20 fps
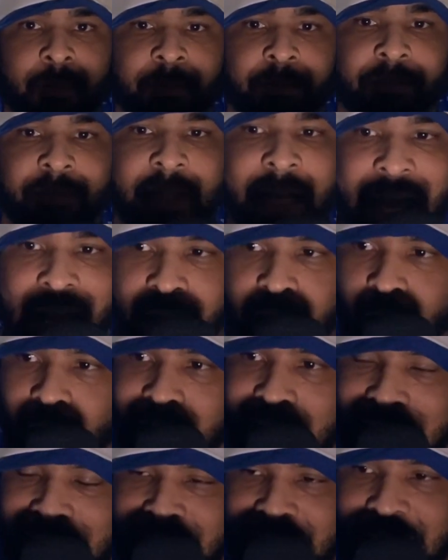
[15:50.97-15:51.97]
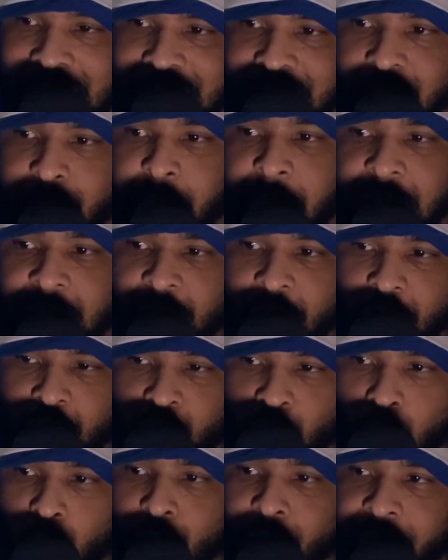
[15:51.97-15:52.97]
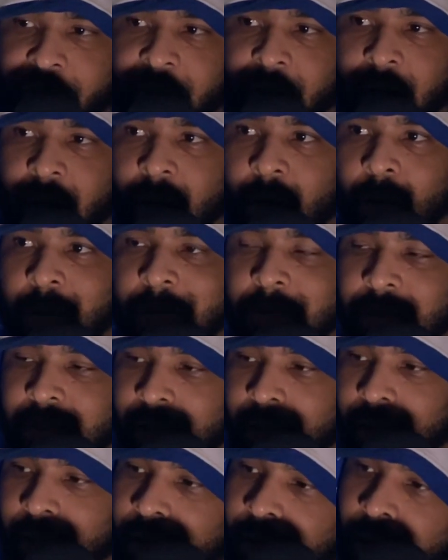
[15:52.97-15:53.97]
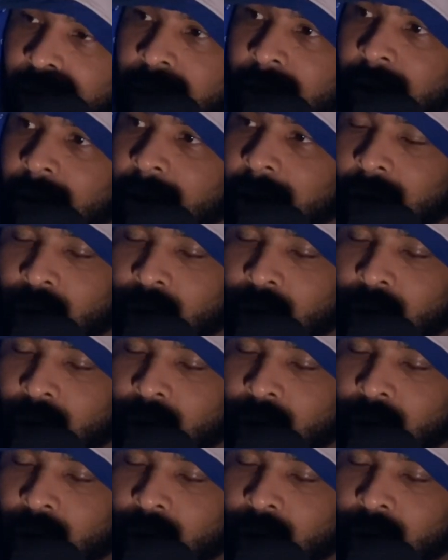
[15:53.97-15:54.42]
Now all I see is a bunch of troll videos and a